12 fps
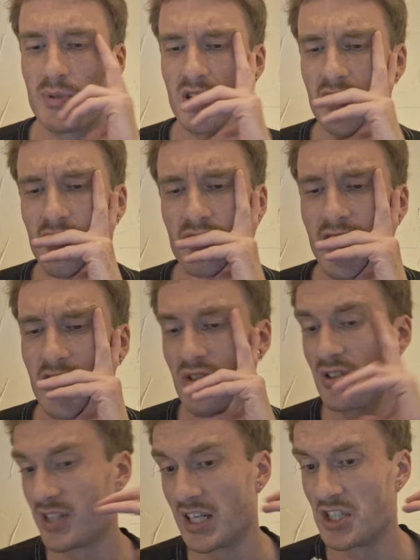but I know the
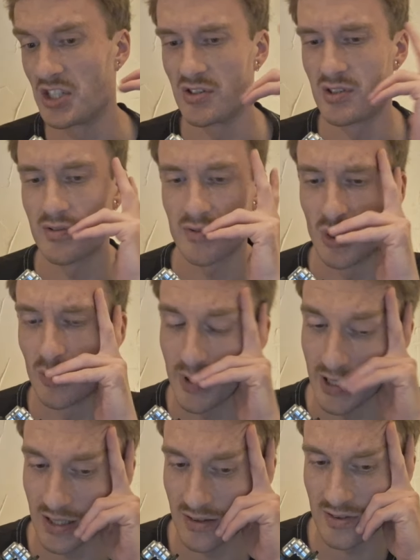accusations of
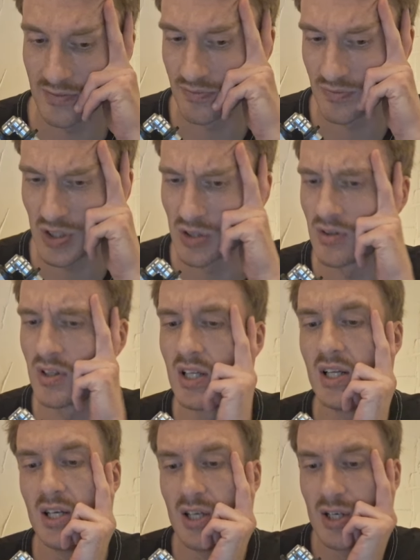doping, and you know,
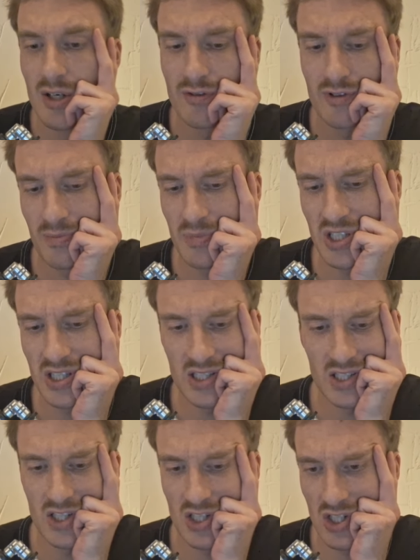for
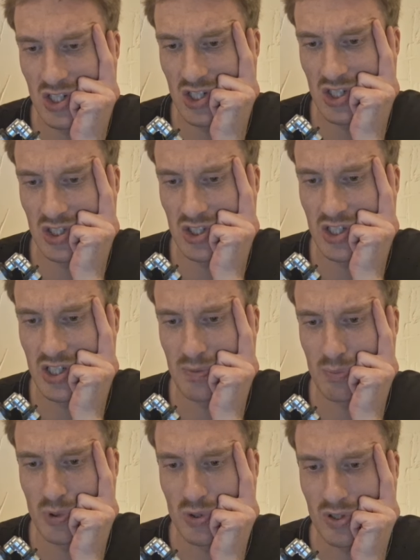me, she has
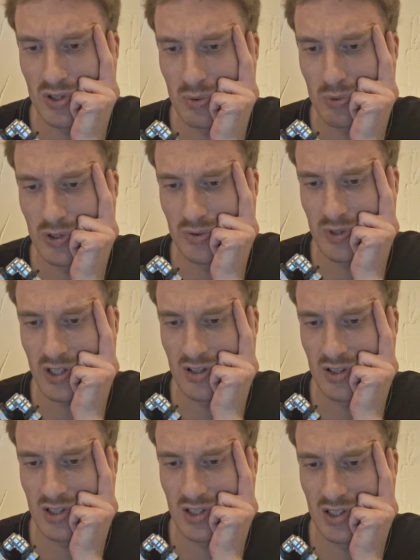broken the world
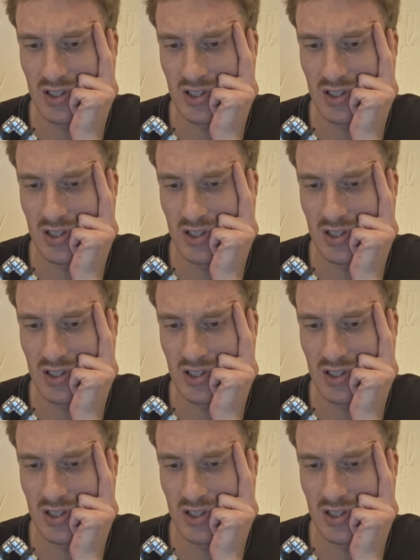record,